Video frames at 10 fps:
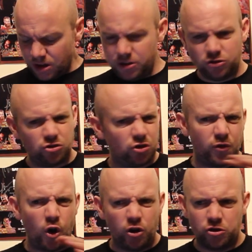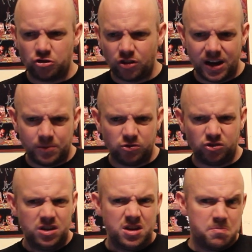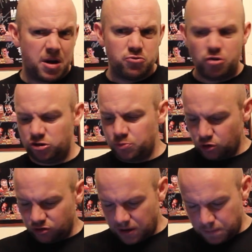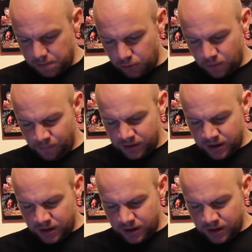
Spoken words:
these are sort of Horror Slams, Mount Rushmore type people,